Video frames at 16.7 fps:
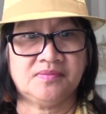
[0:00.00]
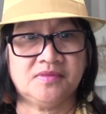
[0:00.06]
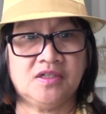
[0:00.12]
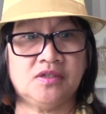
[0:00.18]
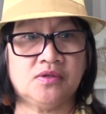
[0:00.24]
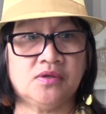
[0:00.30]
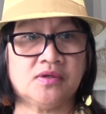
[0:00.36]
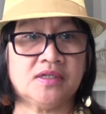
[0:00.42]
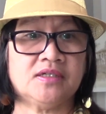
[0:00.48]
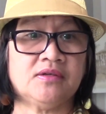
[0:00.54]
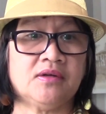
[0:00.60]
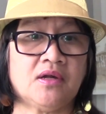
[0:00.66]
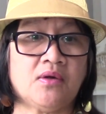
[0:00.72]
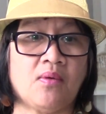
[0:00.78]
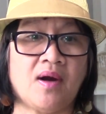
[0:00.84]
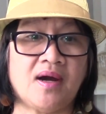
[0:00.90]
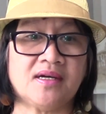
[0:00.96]
The Lord
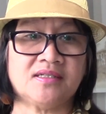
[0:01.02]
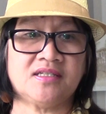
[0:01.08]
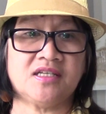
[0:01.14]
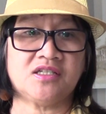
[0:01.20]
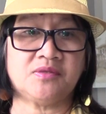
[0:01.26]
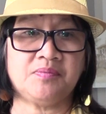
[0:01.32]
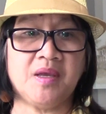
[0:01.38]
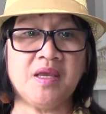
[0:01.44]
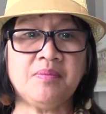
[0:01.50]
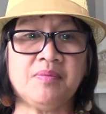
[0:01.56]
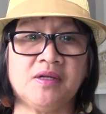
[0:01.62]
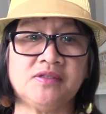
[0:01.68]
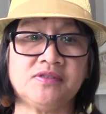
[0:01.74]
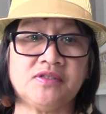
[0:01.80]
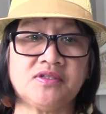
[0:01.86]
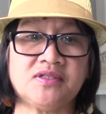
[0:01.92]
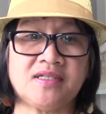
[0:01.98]
requires his
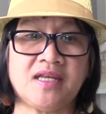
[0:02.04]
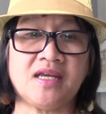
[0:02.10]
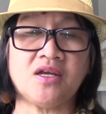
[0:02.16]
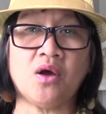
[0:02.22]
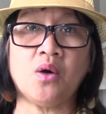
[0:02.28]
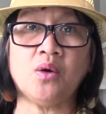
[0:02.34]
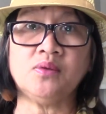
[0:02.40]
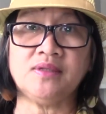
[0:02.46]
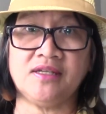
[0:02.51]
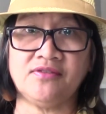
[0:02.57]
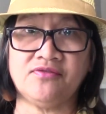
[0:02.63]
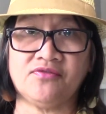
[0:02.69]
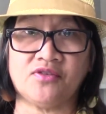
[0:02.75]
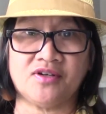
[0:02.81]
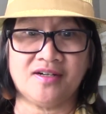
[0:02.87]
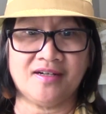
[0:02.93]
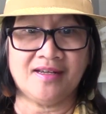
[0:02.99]
people to stay holy,
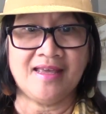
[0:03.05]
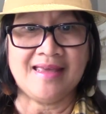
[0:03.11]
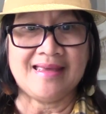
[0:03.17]
for